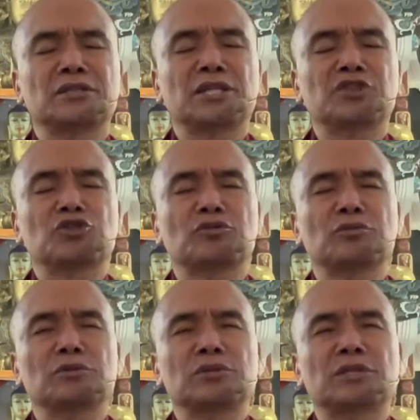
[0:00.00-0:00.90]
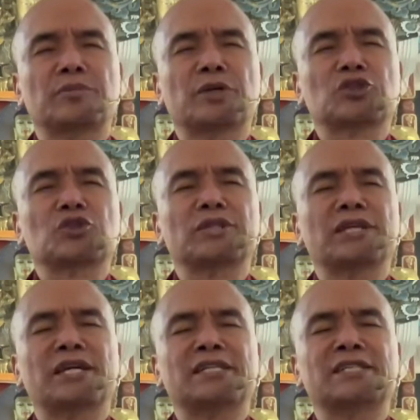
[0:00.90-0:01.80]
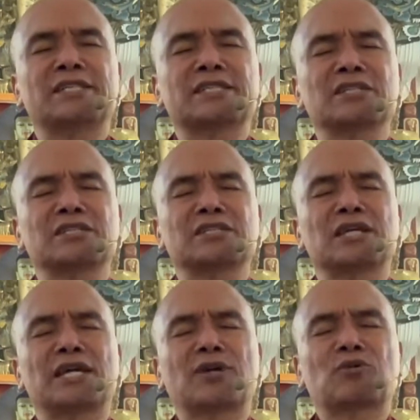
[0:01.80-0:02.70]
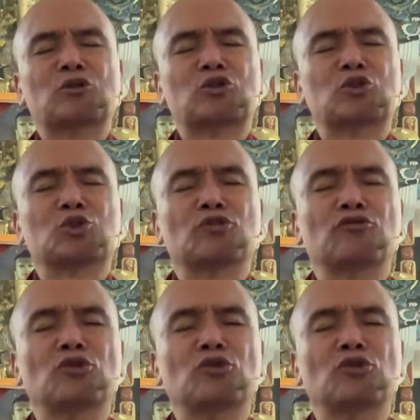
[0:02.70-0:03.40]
tension, depression, anxiety, anguish, and so